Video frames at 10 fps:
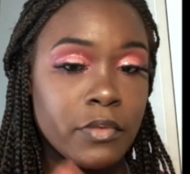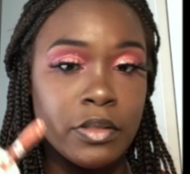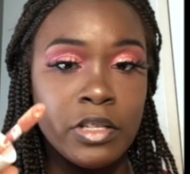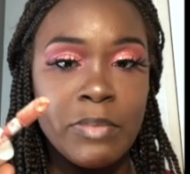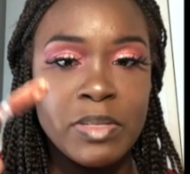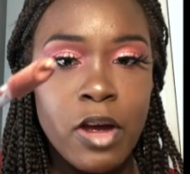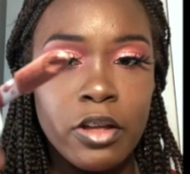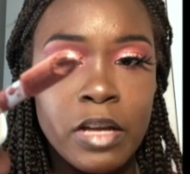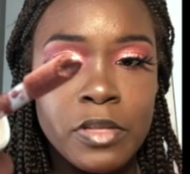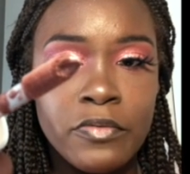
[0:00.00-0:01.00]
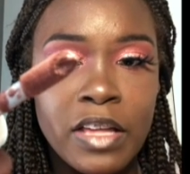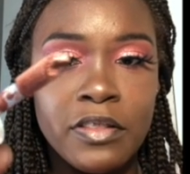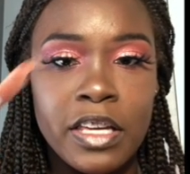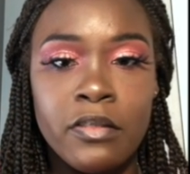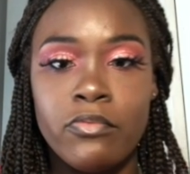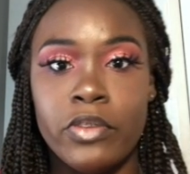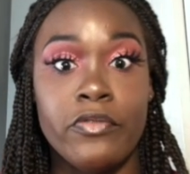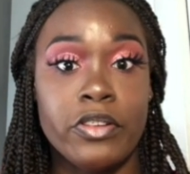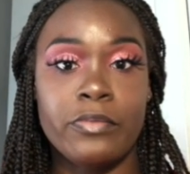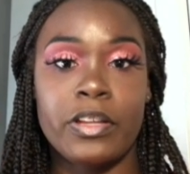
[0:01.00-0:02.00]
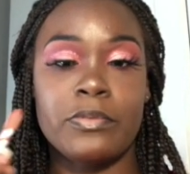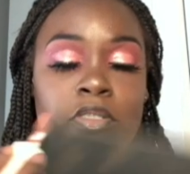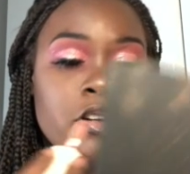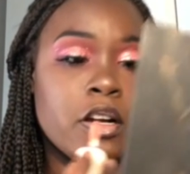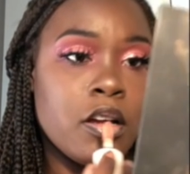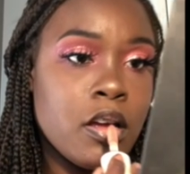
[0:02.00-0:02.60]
See how much product comes off that thing when you first clean up the jar?